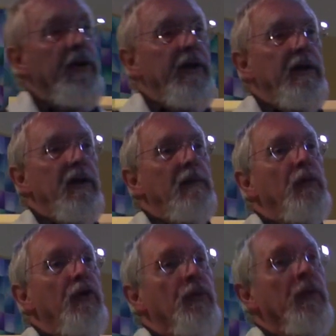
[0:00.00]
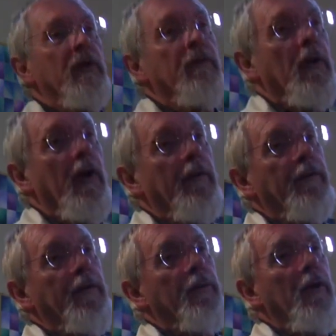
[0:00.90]
the Buddhist Wheel of
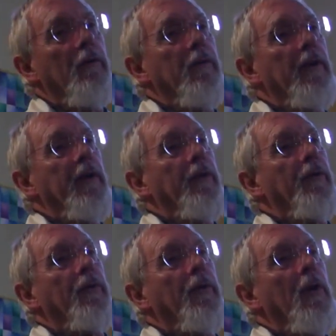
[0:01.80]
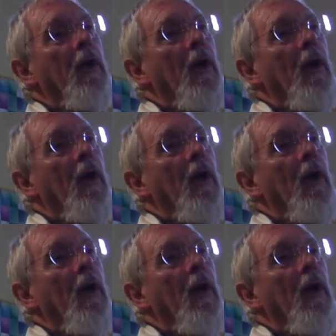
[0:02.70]
Life. The 12 links,